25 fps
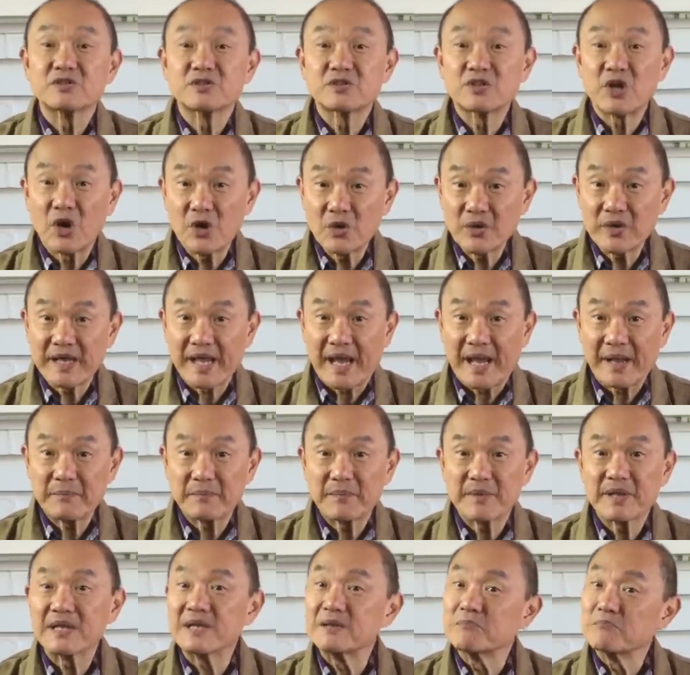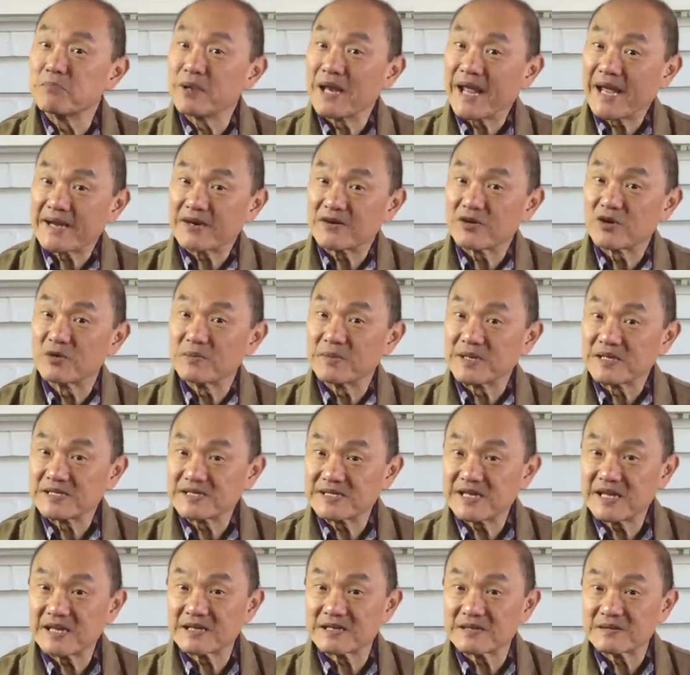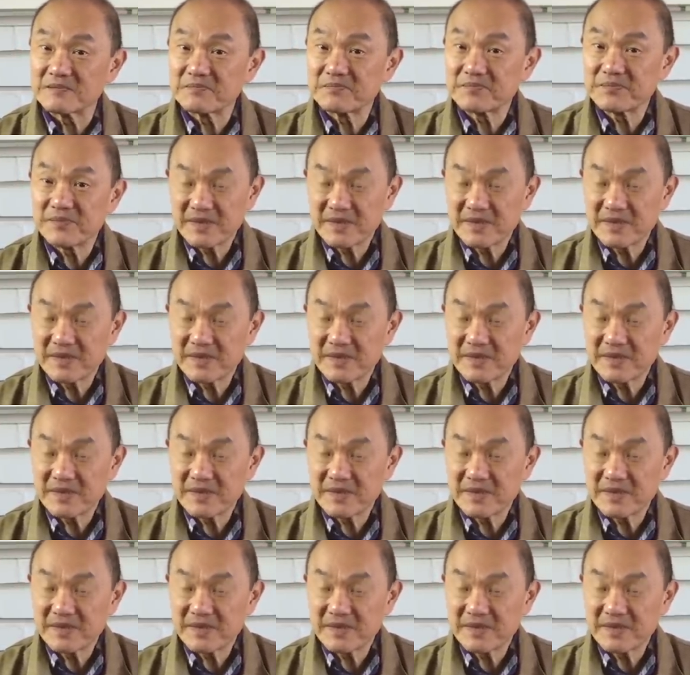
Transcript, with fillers: toe cap in black Chromexcel.